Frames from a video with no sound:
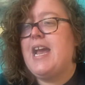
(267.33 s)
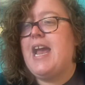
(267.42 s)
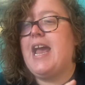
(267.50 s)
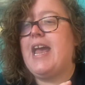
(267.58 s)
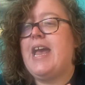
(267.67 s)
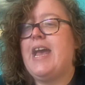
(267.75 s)

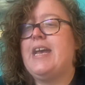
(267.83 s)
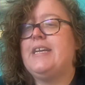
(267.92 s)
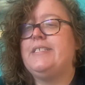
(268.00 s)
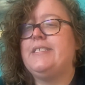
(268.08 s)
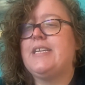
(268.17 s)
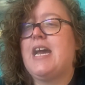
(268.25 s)

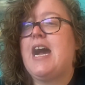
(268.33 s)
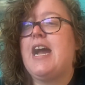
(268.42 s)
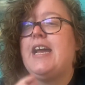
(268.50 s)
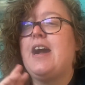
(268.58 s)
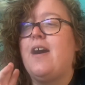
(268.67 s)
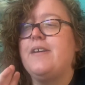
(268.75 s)
And
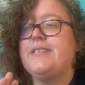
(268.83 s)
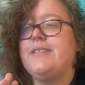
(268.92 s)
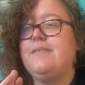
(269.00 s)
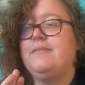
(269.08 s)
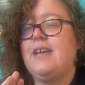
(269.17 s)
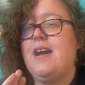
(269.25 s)
I
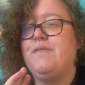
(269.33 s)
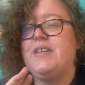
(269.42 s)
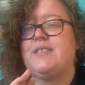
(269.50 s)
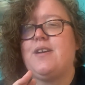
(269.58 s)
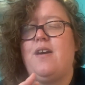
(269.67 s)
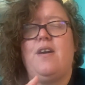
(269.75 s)
also love,
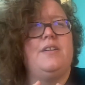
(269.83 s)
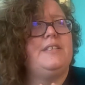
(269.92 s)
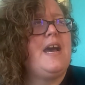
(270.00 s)
it's called